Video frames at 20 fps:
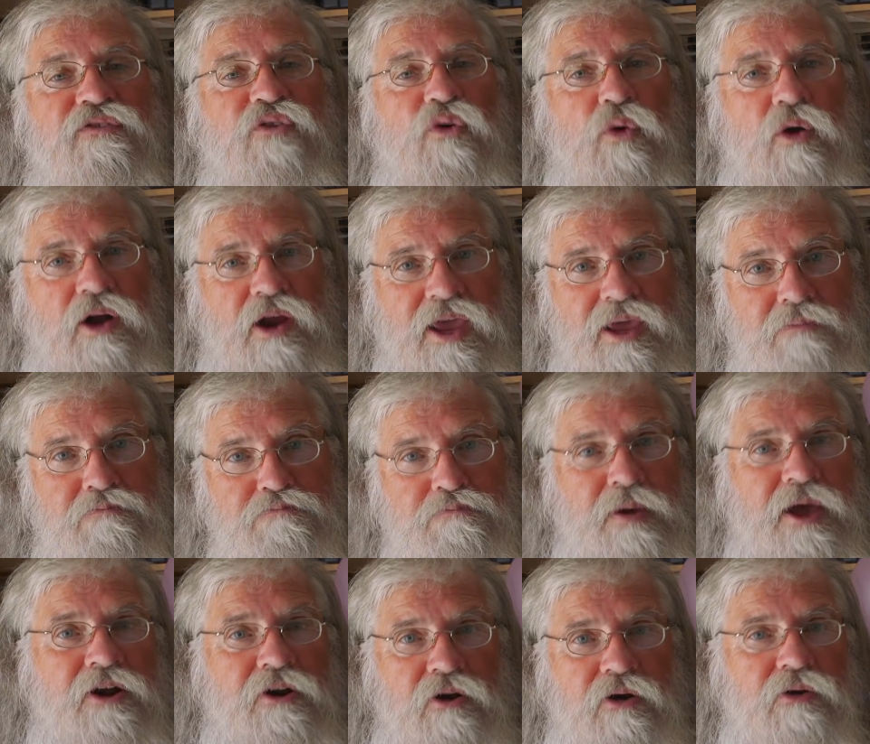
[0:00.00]
for a
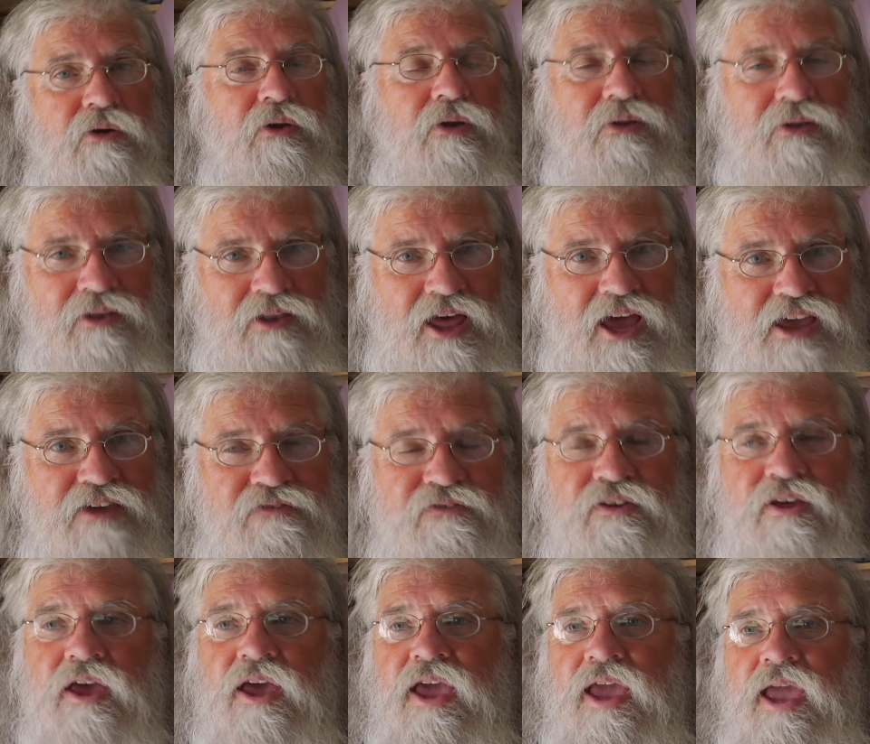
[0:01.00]
better life
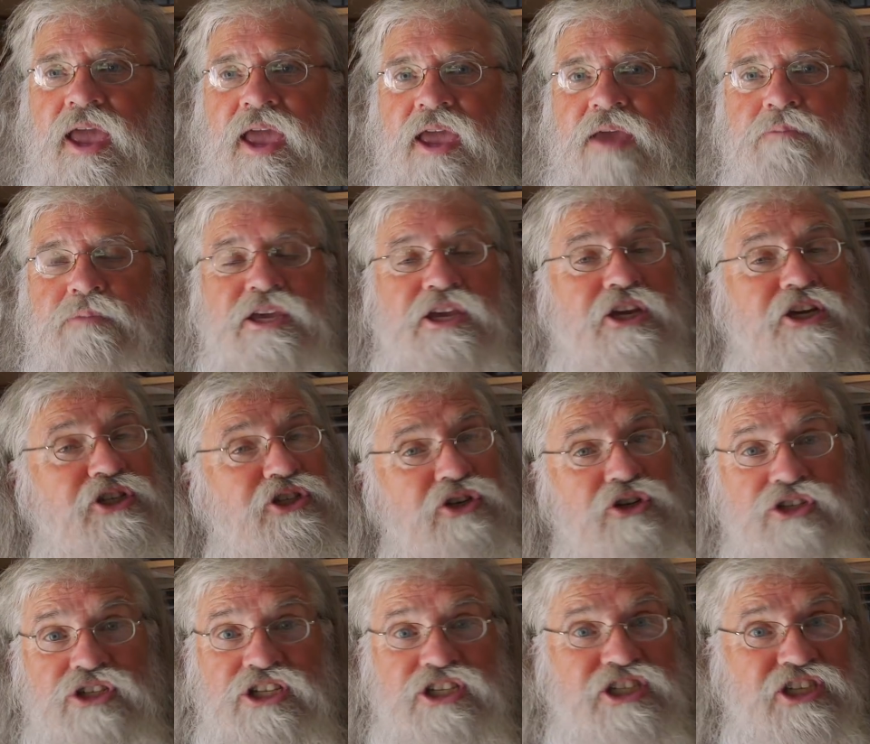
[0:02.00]
because
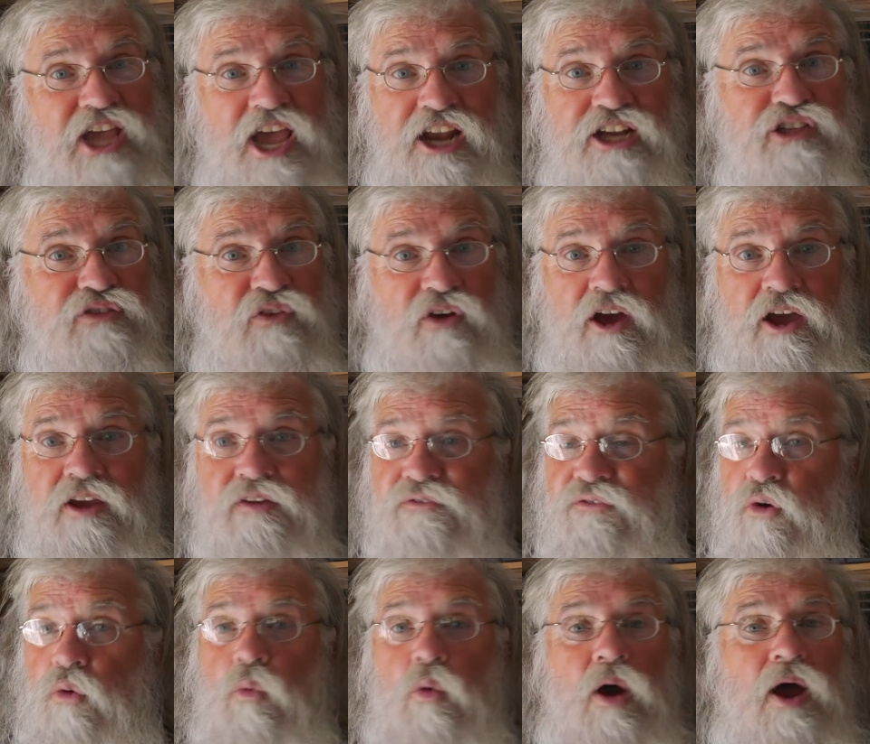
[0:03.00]
you're dissatisfied
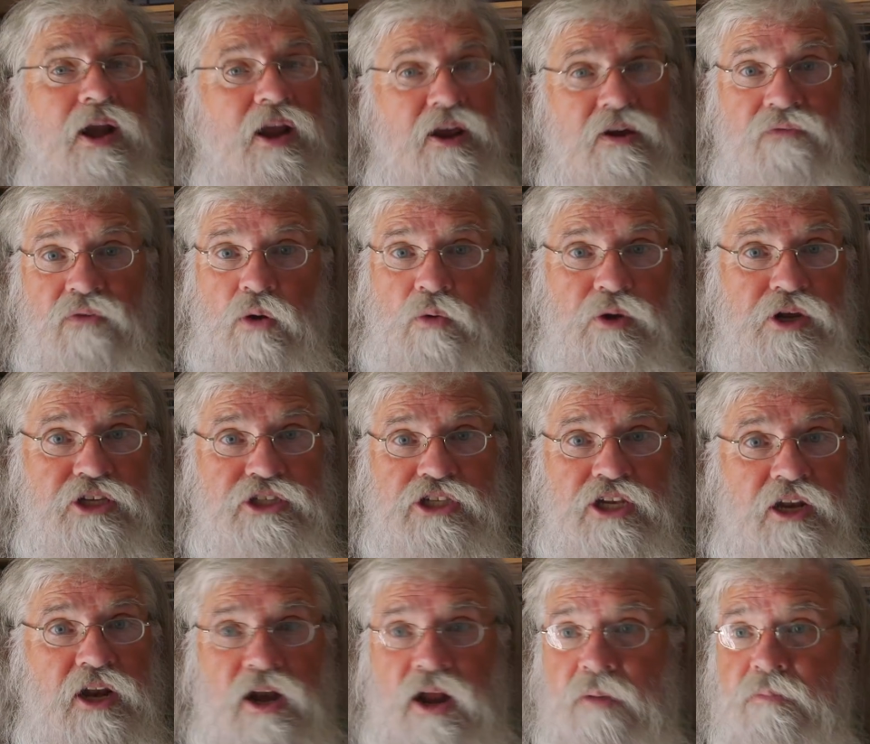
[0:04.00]
for whatever
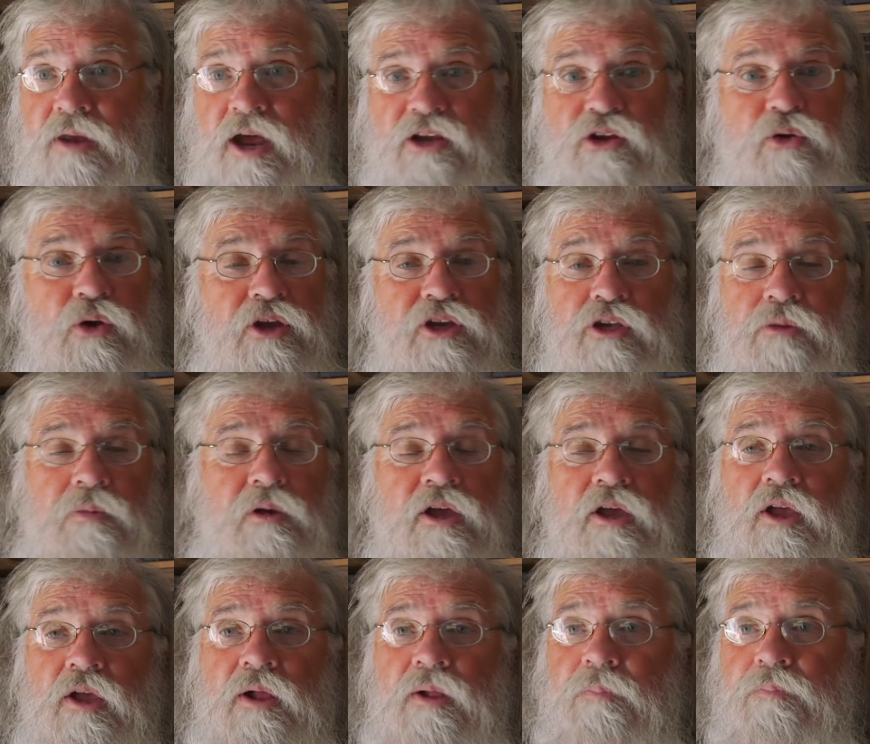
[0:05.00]
reason. And I'm not going
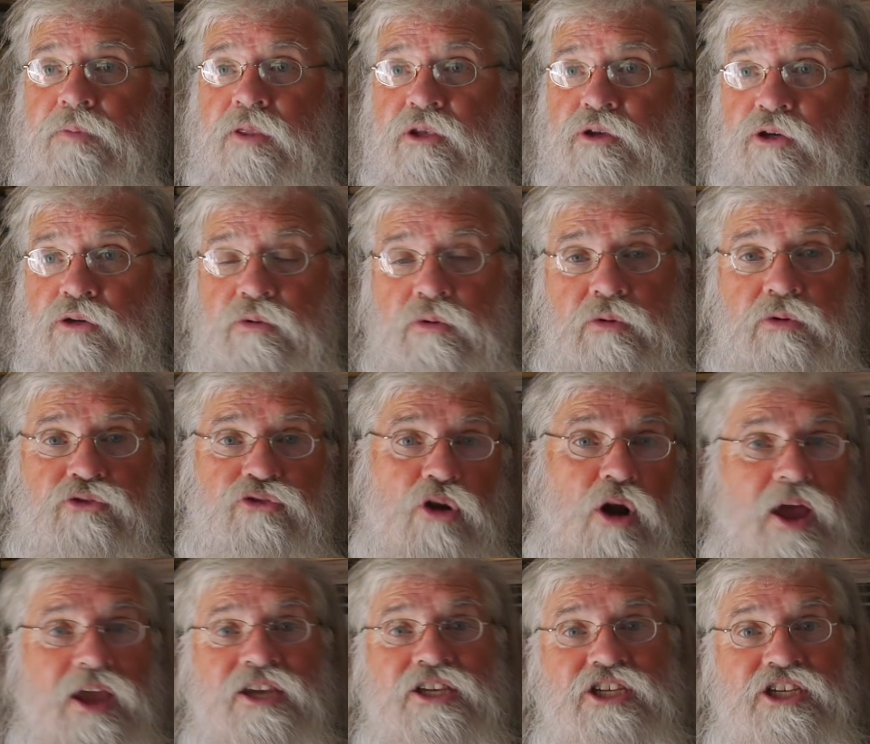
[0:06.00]
to
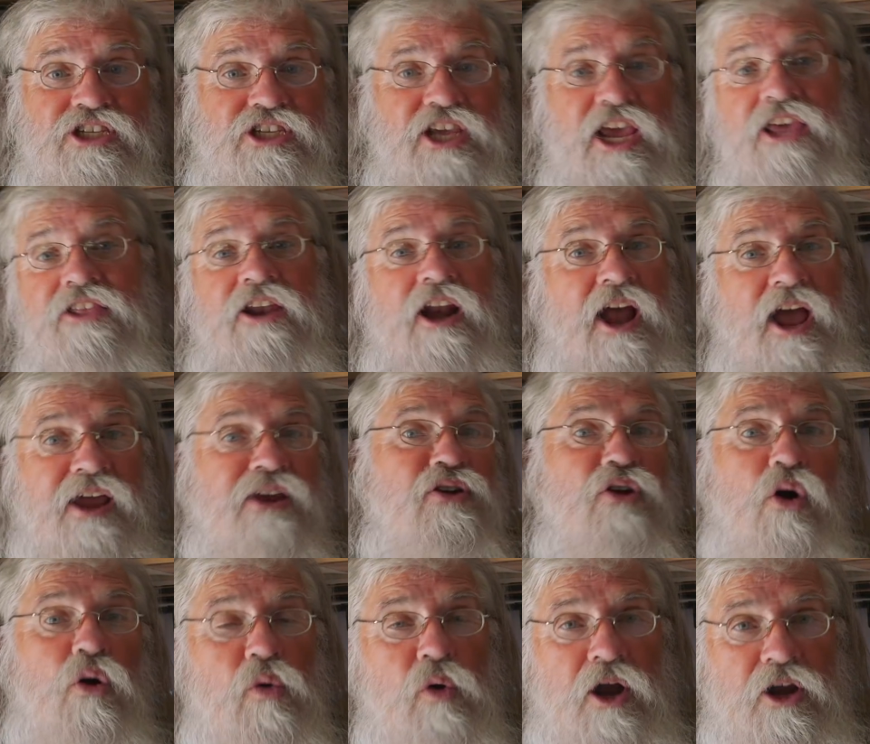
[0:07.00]
try to say that I
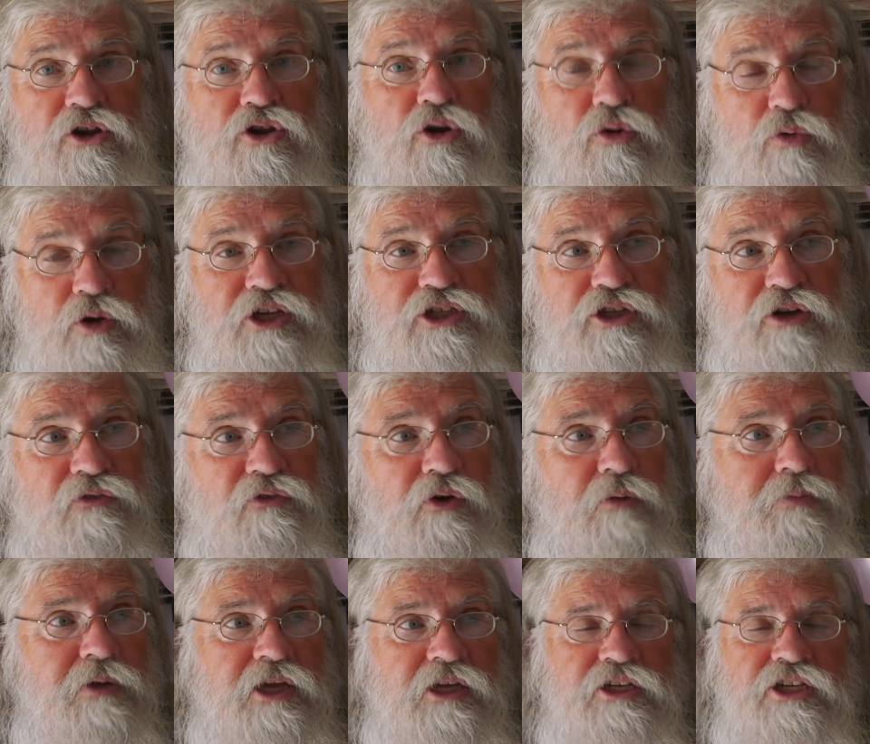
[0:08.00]
know what your reason for
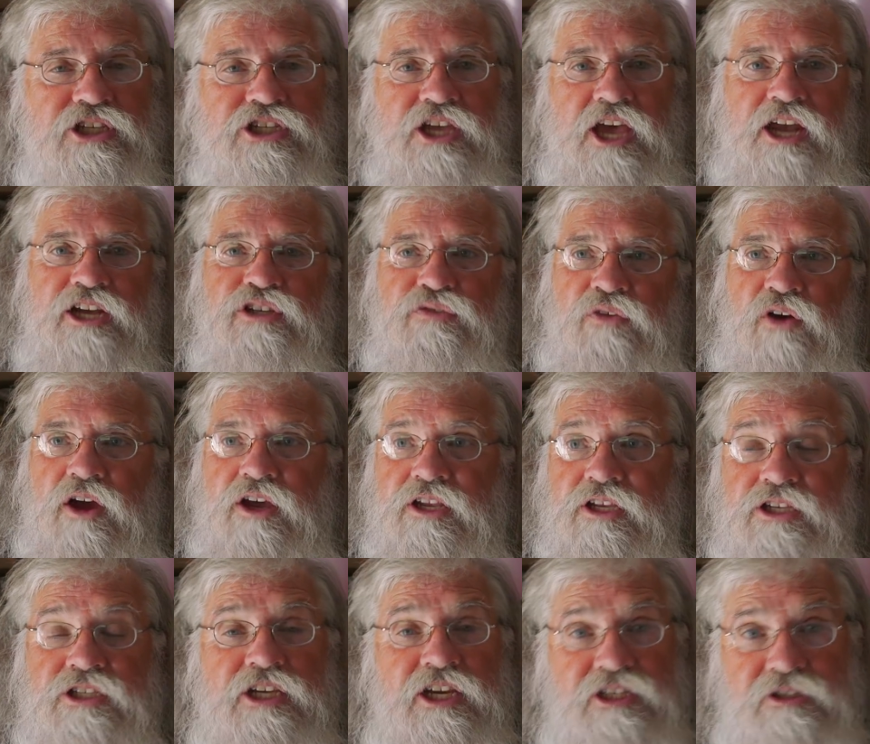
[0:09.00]
being dissatisfied
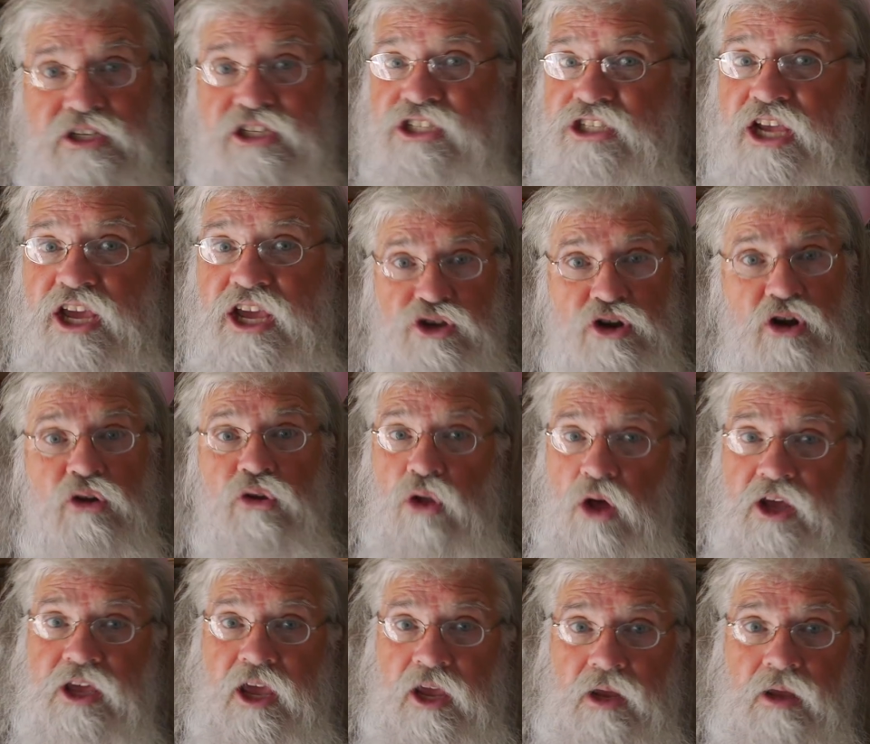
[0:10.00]
is. I'm just you're
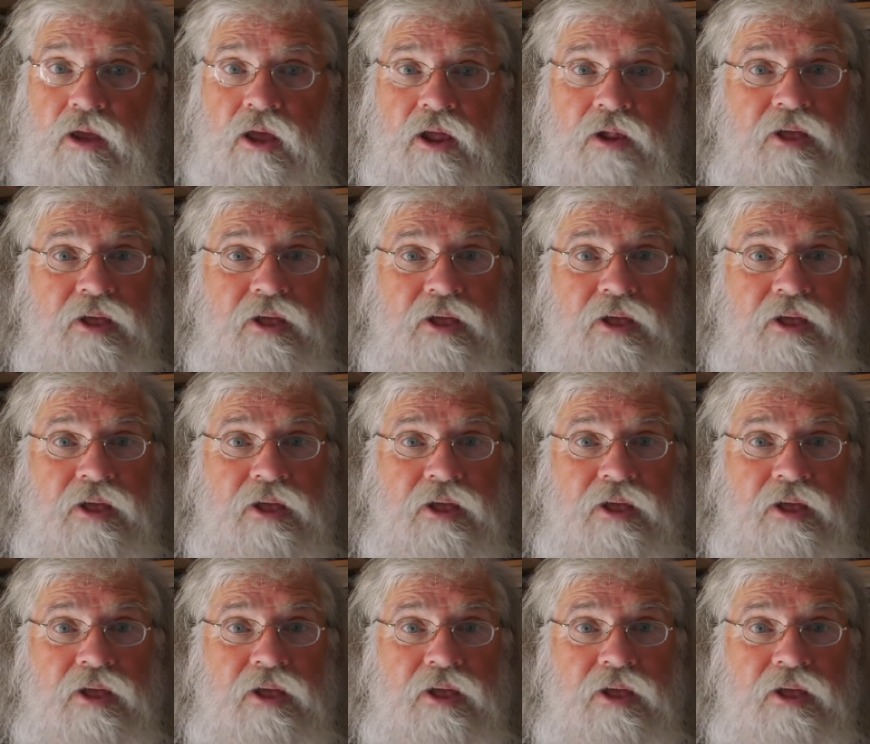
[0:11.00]
looking.